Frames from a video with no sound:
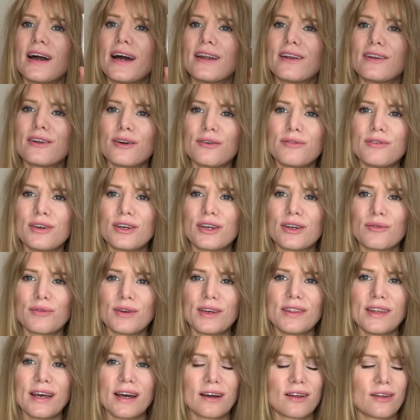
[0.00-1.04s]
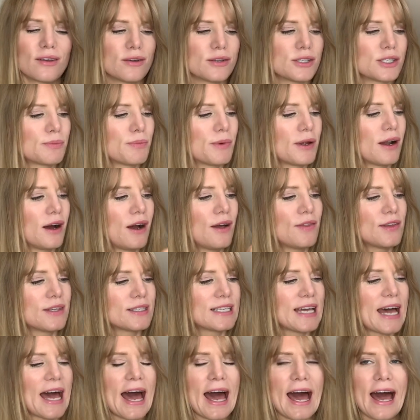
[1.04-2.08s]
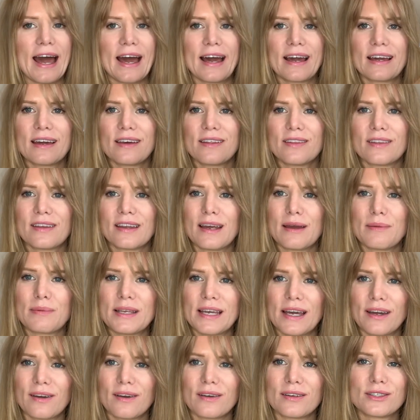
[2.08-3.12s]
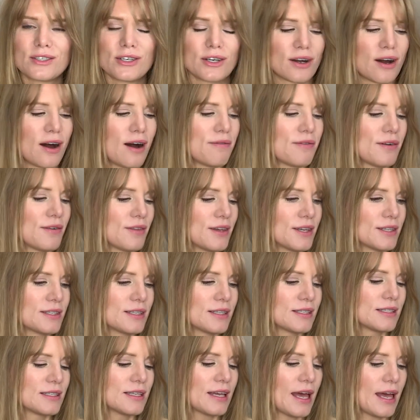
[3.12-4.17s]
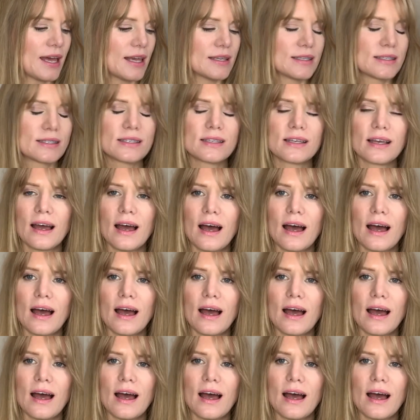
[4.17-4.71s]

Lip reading: I don't know if you can read that close, but on the tag that I took off of this, it says